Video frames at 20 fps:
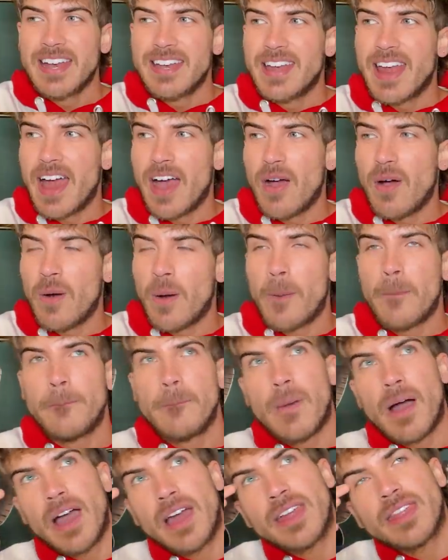Now,
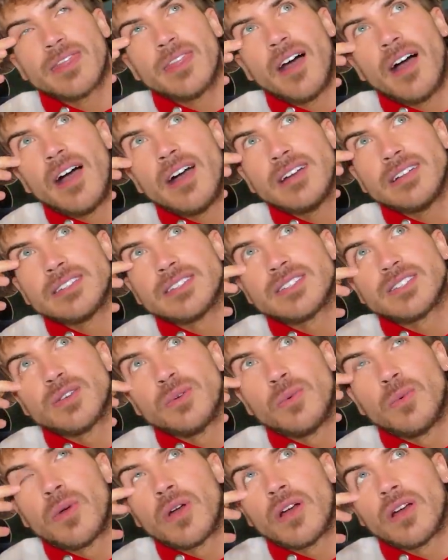my thoughts
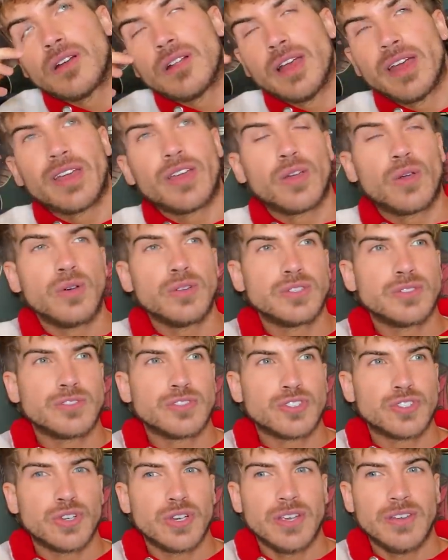were like Golden
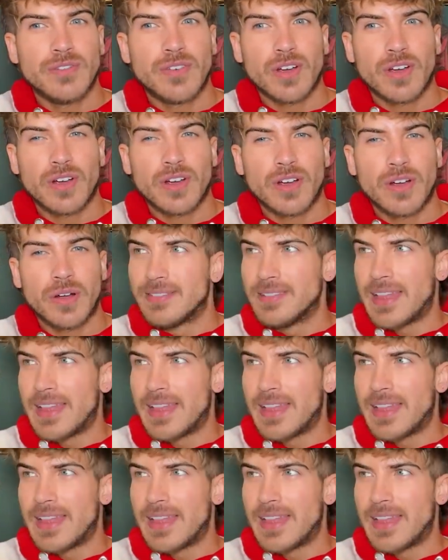Retriever,